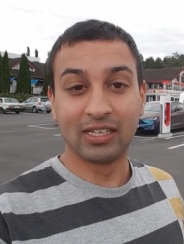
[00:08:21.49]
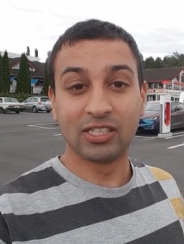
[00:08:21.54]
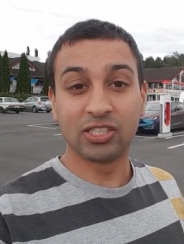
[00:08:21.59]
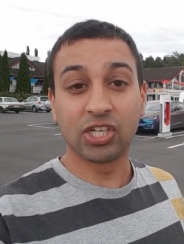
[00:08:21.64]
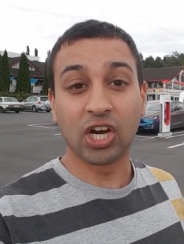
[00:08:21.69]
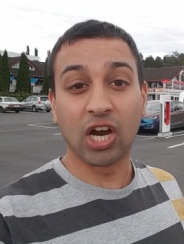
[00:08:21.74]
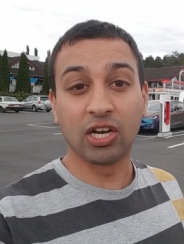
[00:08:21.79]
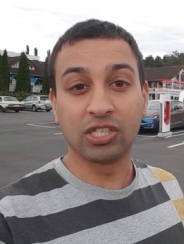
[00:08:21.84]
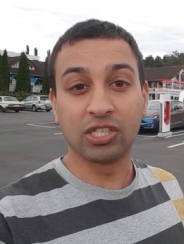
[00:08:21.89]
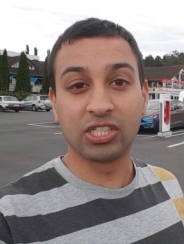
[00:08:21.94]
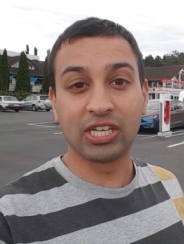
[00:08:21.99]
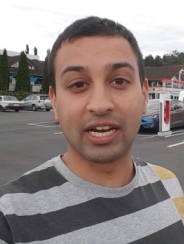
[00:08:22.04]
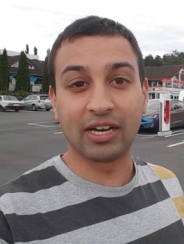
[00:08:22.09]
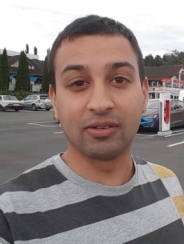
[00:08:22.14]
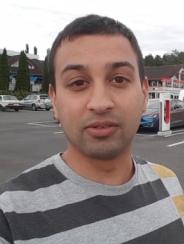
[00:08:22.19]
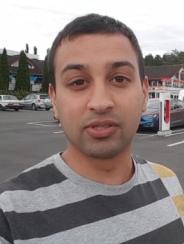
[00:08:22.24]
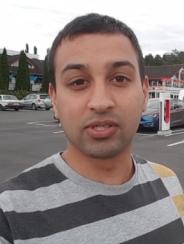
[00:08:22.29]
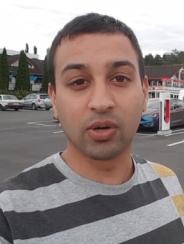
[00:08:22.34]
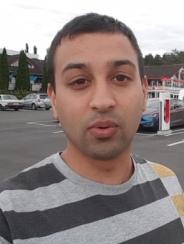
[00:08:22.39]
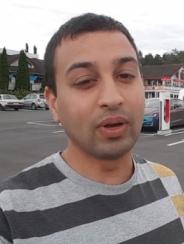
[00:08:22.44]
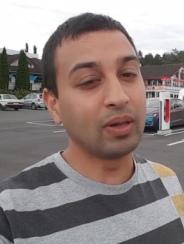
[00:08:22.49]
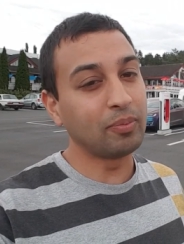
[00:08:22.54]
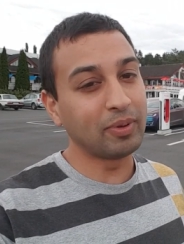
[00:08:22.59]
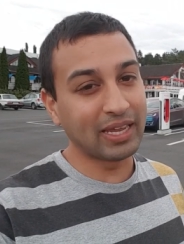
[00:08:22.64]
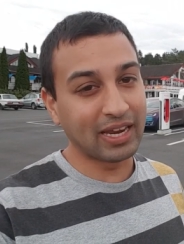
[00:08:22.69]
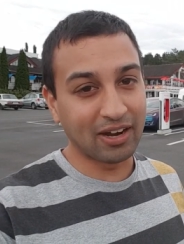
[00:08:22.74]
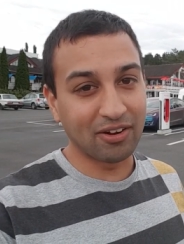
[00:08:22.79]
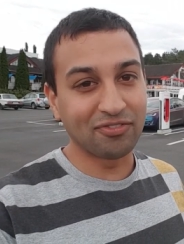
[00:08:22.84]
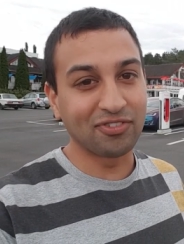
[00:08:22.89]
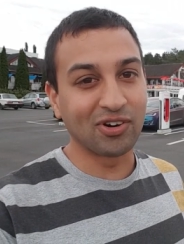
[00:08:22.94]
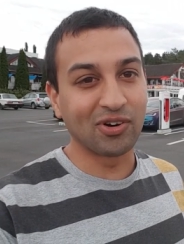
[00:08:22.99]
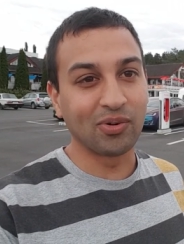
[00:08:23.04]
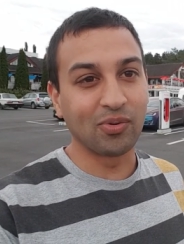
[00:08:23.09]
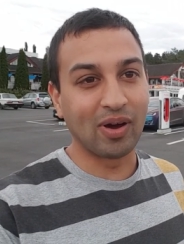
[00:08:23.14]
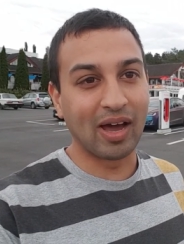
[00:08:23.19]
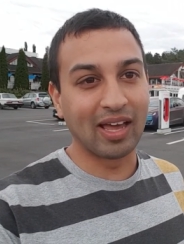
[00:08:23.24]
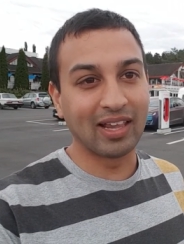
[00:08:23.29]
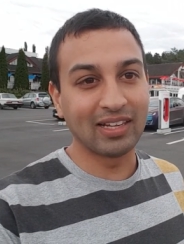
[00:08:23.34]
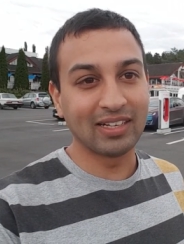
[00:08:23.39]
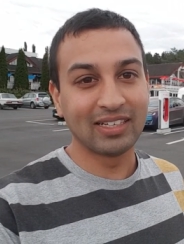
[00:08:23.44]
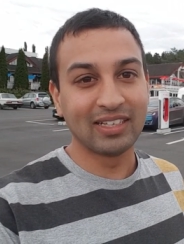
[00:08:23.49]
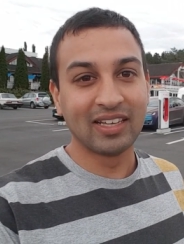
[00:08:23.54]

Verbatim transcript: charge here. So we'll be here for a while.